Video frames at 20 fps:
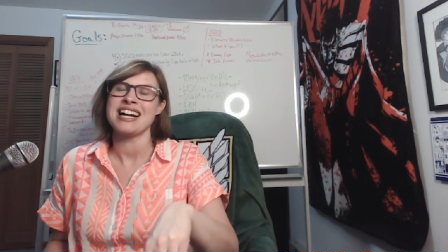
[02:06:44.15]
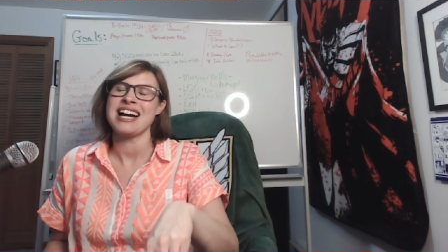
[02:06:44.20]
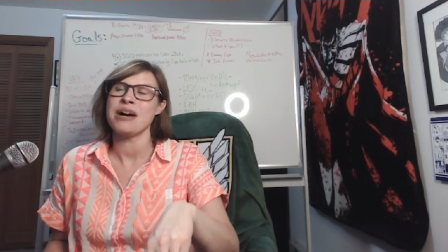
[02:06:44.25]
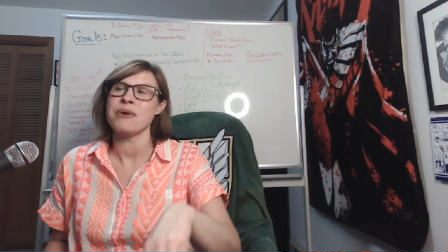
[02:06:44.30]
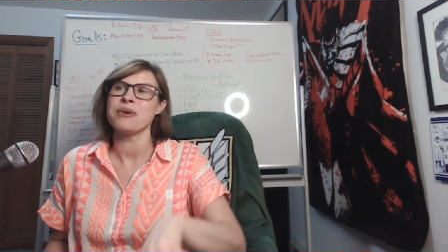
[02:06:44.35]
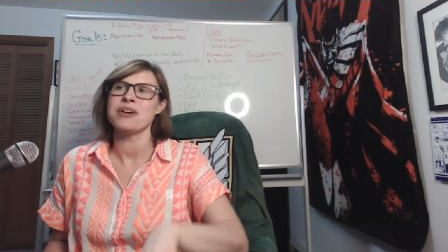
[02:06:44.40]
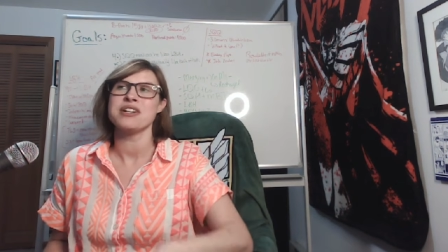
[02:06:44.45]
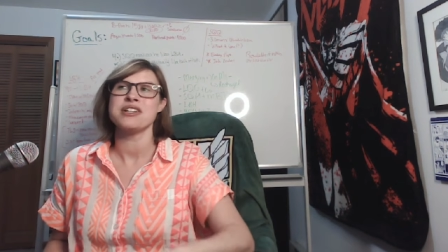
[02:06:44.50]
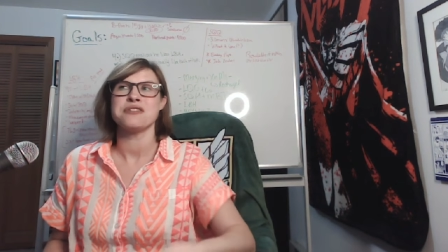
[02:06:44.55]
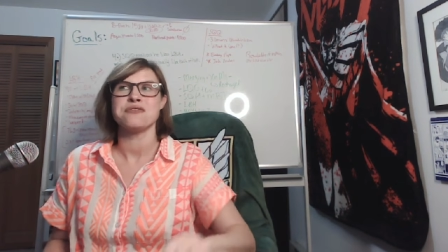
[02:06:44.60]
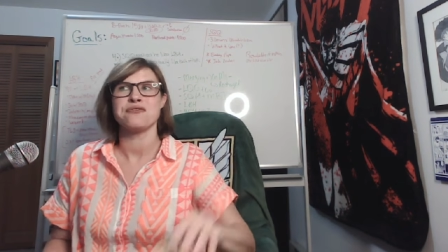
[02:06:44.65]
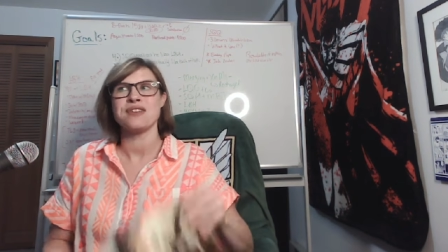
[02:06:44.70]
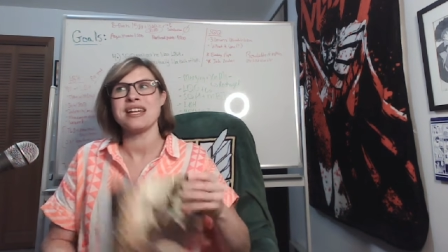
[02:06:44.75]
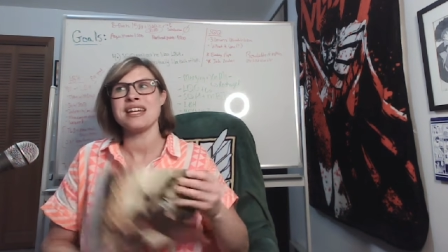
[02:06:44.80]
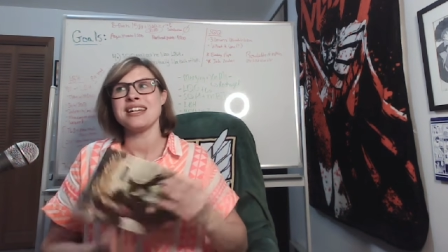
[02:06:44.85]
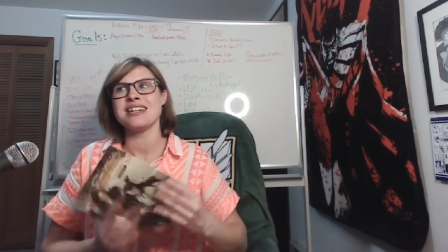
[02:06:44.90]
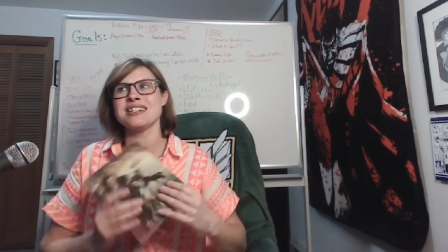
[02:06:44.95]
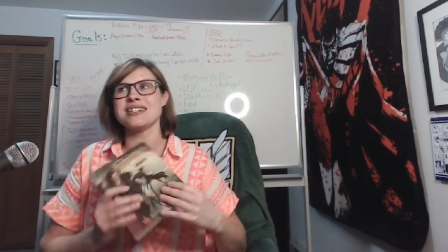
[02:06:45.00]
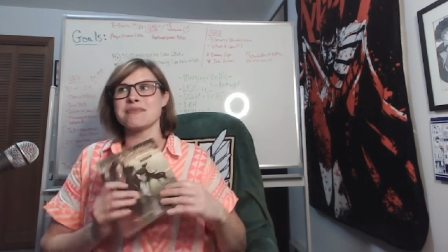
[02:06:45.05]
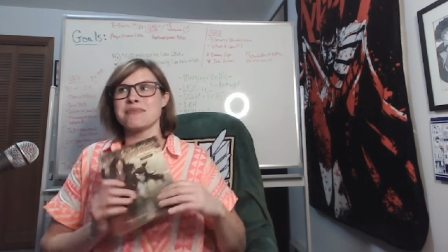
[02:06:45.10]
I want to
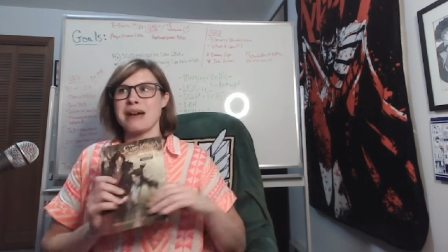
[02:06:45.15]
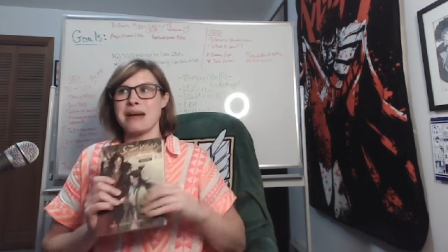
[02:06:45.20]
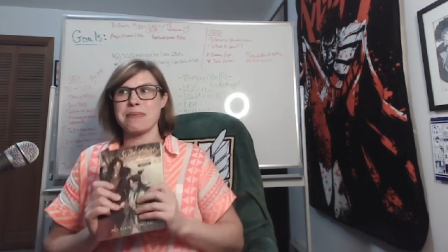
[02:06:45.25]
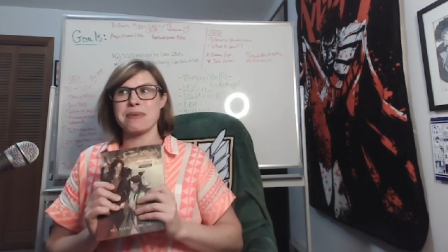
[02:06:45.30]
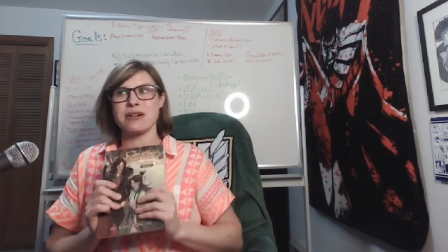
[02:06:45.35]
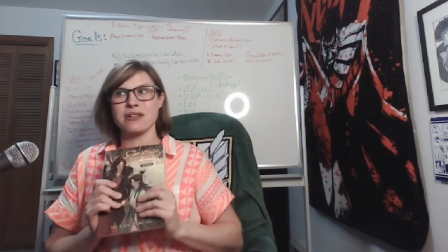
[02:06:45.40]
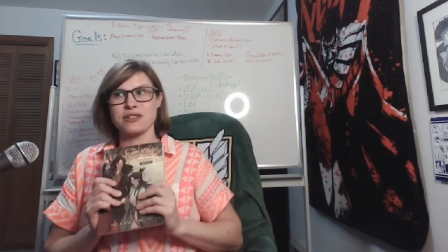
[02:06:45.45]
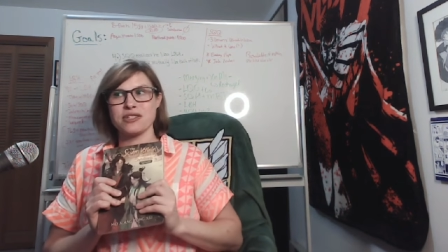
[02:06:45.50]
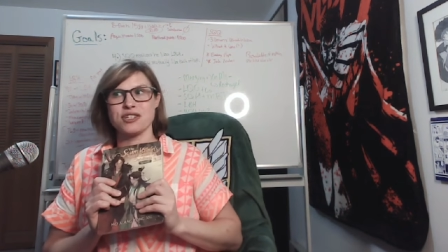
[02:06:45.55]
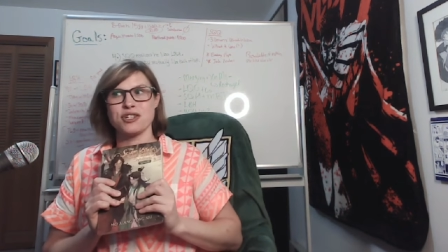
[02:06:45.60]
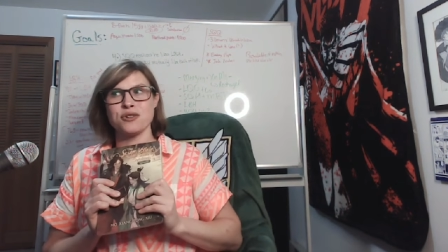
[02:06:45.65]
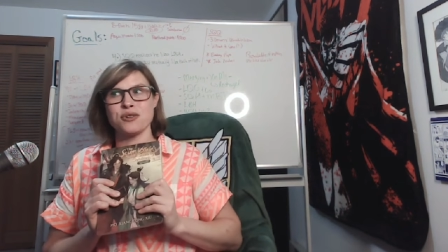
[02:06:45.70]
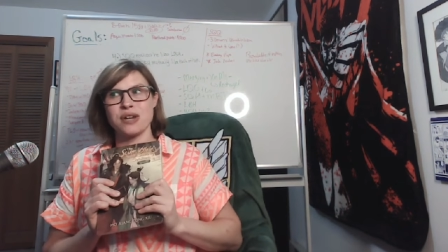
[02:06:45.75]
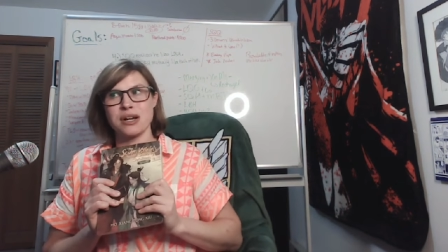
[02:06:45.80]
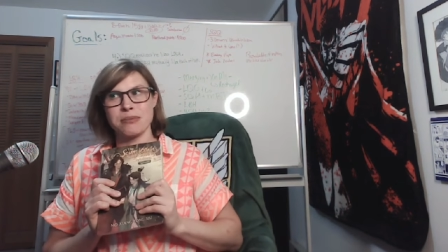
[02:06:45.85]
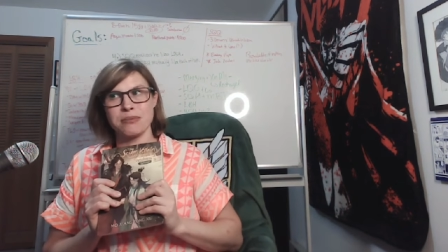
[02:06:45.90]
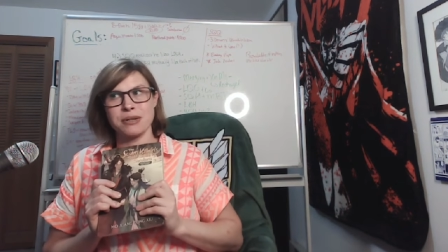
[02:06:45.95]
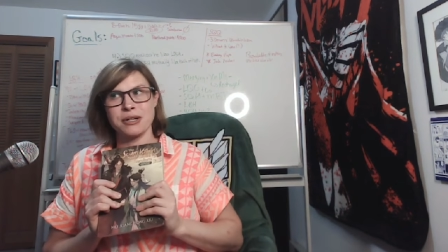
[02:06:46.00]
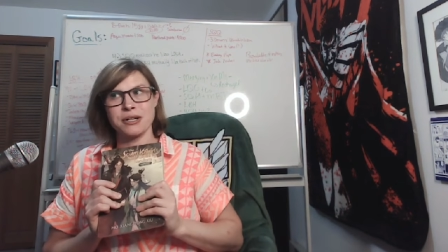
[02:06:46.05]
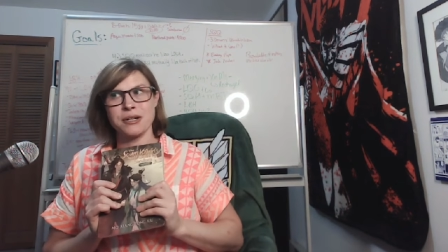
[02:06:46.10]
defend my Peerless
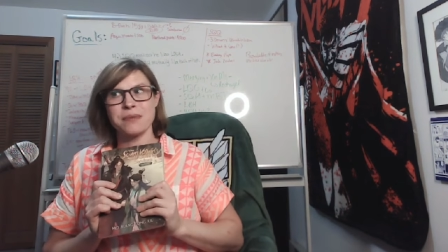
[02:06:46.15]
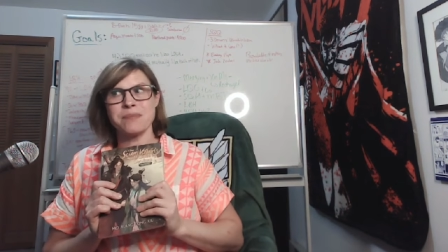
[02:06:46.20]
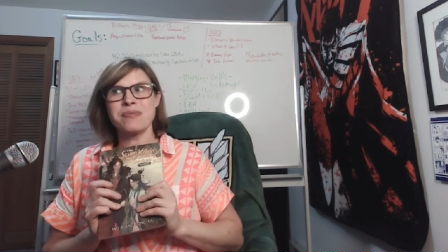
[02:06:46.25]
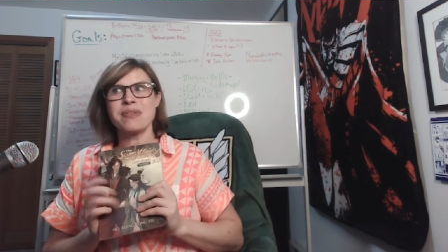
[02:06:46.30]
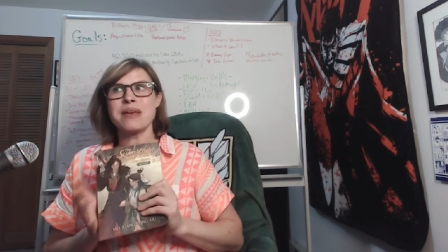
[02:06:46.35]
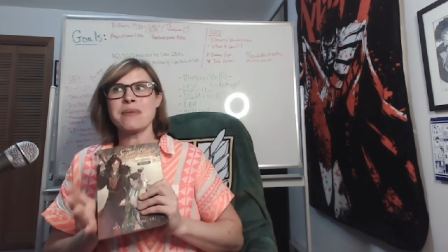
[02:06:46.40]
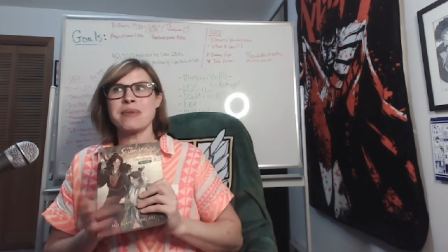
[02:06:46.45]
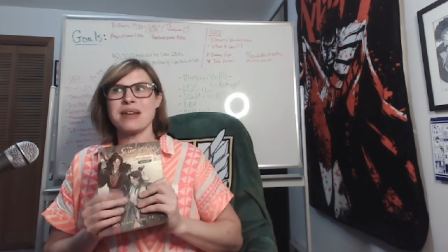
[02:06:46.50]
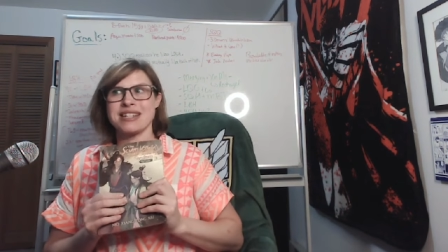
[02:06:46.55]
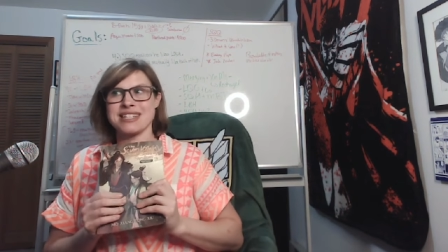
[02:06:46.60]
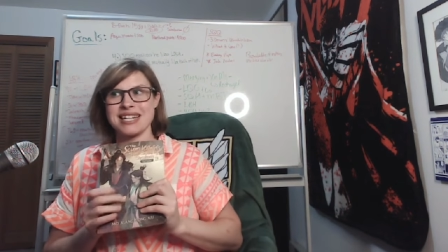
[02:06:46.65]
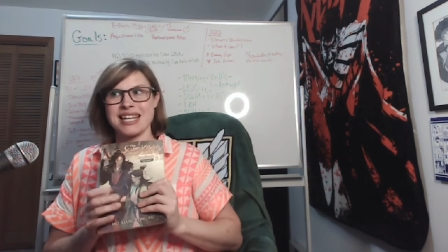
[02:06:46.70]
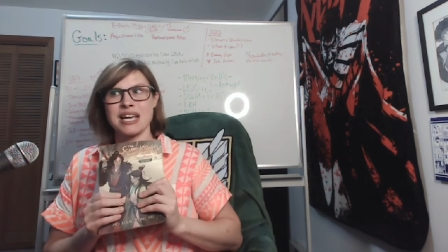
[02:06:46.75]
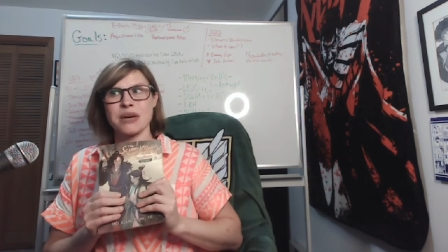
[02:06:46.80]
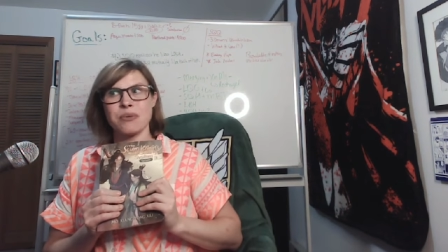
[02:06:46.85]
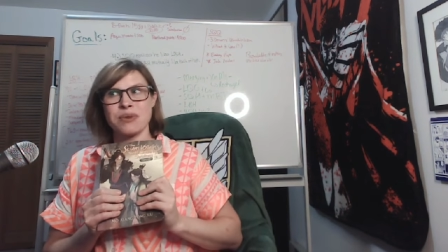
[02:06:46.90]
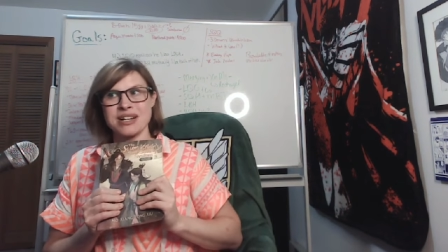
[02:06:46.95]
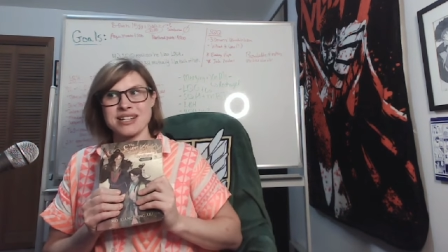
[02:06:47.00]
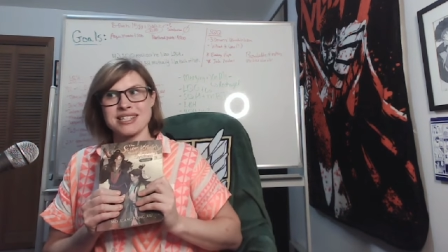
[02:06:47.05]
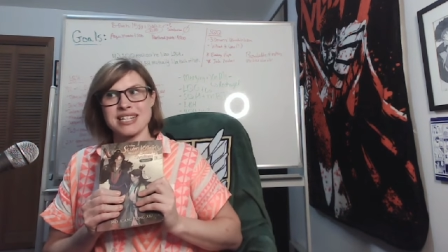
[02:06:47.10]
Cucumber because I get
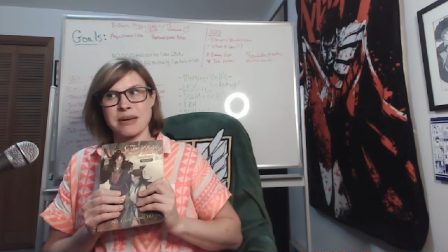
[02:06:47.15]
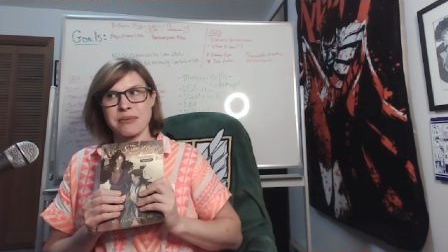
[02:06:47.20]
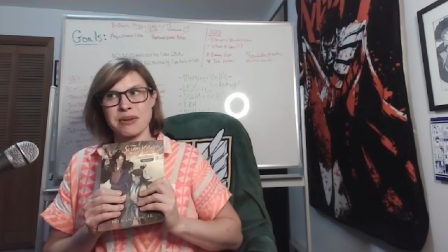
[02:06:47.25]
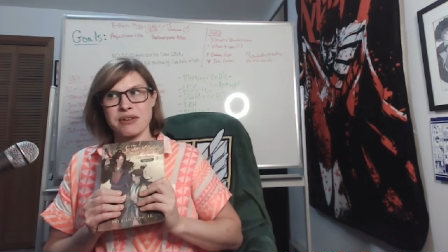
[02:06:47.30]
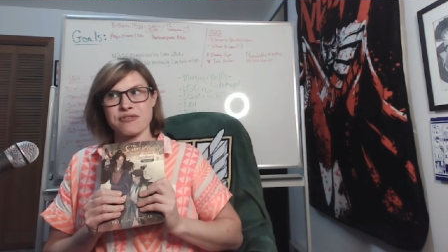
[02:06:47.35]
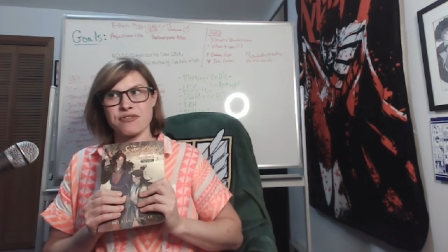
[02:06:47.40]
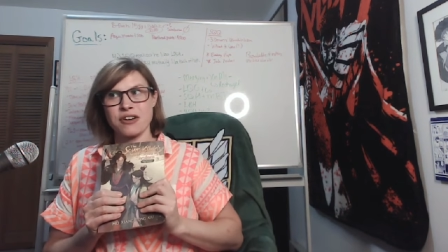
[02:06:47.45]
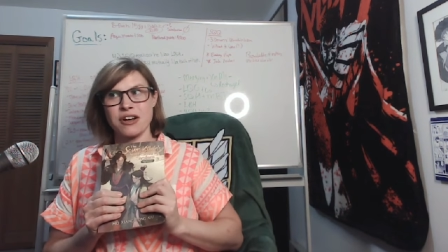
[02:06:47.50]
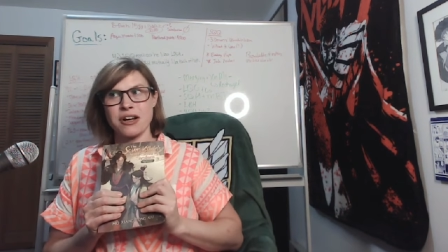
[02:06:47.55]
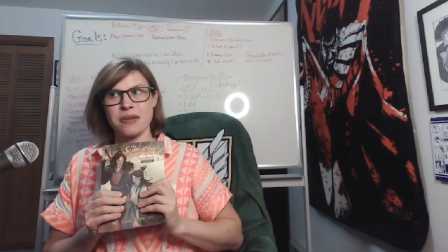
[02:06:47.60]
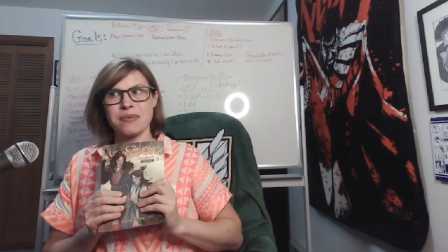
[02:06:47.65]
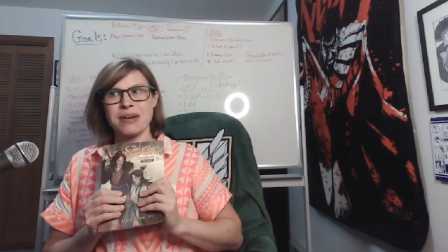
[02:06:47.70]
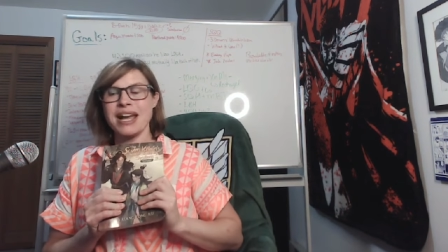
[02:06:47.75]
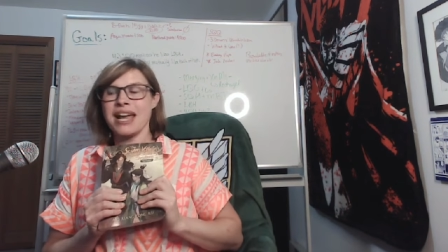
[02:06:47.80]
where he's coming from.